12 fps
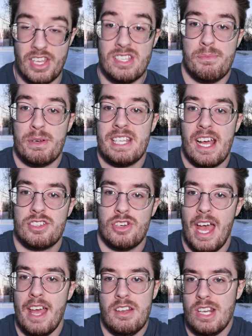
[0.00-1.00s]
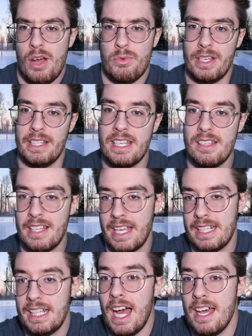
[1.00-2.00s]
Does it protect your head? Not really. Like,
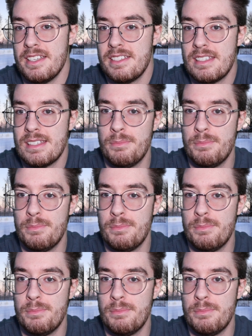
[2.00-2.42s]
it does,